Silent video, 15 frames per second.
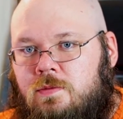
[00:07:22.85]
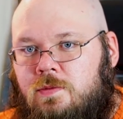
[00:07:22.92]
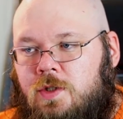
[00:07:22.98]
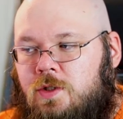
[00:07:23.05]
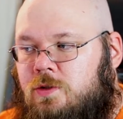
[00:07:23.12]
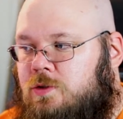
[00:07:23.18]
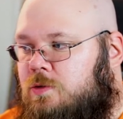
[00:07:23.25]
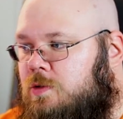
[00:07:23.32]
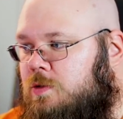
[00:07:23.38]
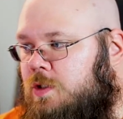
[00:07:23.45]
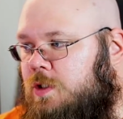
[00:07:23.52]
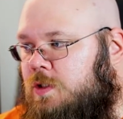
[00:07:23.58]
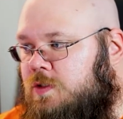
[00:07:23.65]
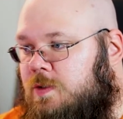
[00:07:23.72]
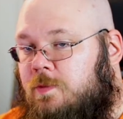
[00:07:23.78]
here
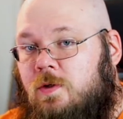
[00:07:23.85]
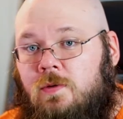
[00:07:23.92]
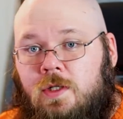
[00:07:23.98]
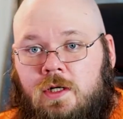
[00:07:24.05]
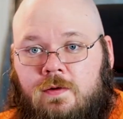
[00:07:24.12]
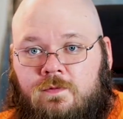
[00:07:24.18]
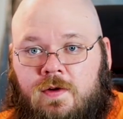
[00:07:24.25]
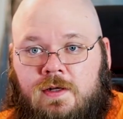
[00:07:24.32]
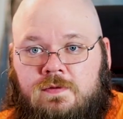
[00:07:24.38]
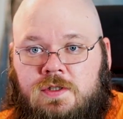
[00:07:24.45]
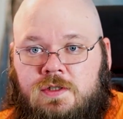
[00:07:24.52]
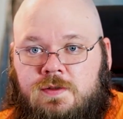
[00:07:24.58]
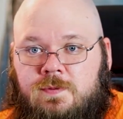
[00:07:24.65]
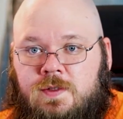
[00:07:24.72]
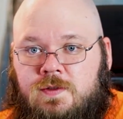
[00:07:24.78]
shortly, because I'm going on
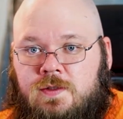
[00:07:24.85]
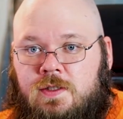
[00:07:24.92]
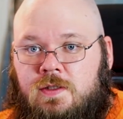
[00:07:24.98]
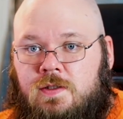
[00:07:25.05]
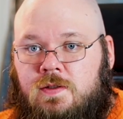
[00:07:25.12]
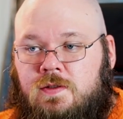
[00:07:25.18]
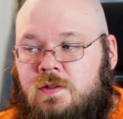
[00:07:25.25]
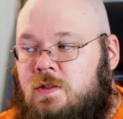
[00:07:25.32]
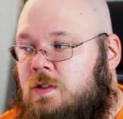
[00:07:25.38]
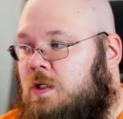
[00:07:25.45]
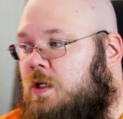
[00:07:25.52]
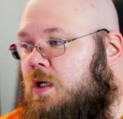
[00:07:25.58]
5-6 months on this,